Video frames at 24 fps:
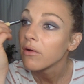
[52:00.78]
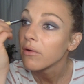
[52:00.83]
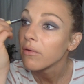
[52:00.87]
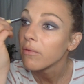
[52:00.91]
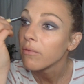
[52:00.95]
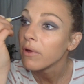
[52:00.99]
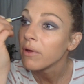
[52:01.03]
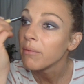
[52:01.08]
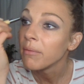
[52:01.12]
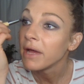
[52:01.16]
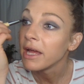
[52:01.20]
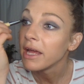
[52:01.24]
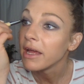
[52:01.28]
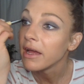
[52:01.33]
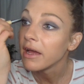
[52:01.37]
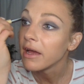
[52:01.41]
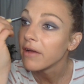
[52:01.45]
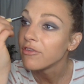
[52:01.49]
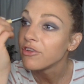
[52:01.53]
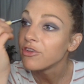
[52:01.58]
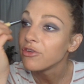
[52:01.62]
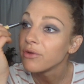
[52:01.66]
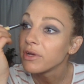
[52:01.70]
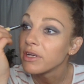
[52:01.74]
we might
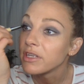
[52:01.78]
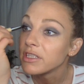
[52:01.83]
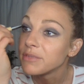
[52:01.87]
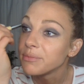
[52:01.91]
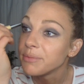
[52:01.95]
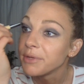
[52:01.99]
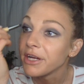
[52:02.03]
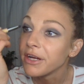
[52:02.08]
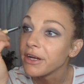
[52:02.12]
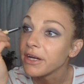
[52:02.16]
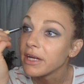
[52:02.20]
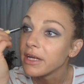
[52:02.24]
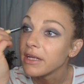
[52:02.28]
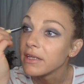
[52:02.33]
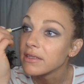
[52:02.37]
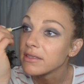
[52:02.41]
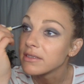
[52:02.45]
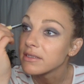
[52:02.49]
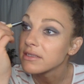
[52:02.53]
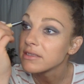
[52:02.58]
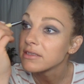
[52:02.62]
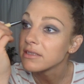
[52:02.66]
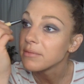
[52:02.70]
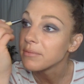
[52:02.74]
have to experience
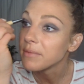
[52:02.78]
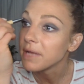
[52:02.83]
some